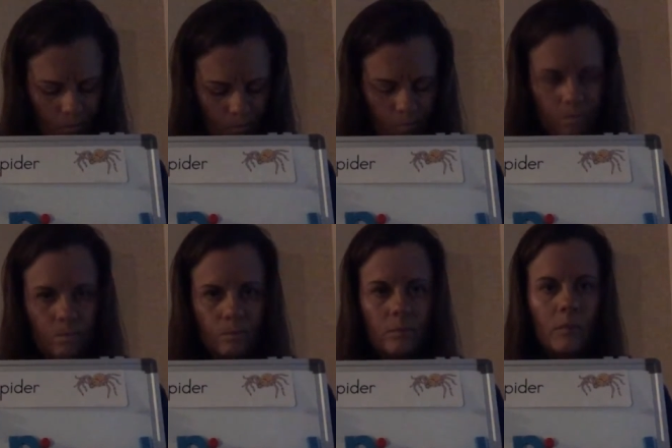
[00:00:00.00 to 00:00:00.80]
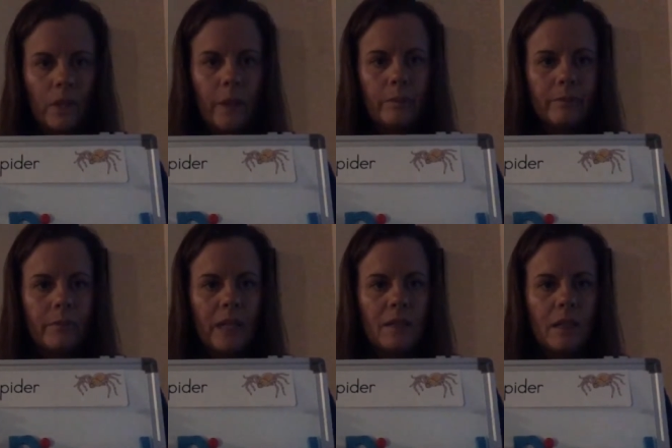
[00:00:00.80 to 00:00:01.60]
Yep,
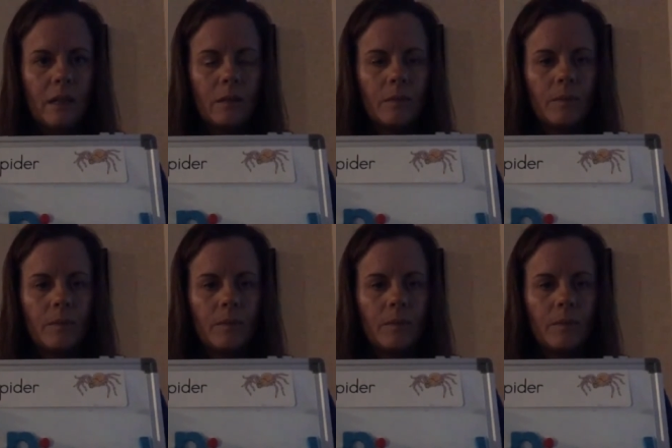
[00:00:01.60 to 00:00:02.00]
I see it.